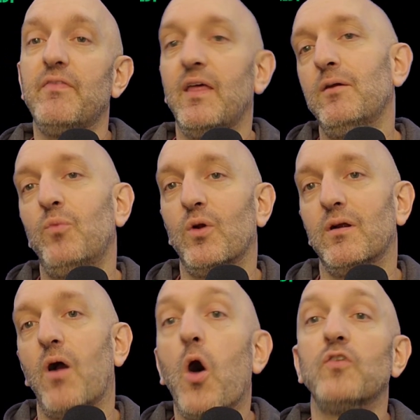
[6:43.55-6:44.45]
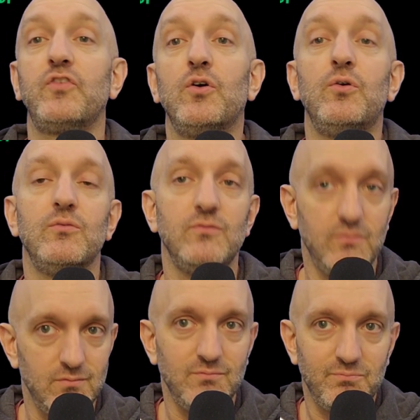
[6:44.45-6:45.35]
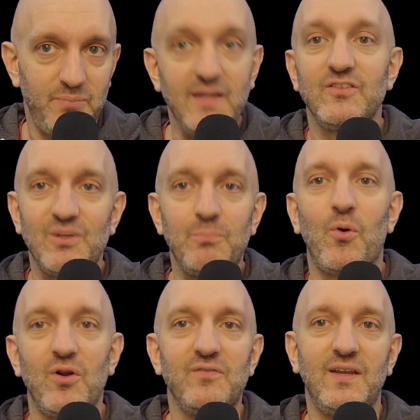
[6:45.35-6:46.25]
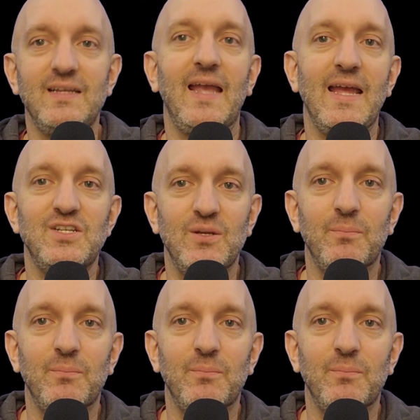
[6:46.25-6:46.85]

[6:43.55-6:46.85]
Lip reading: they were also being supportive and engaging.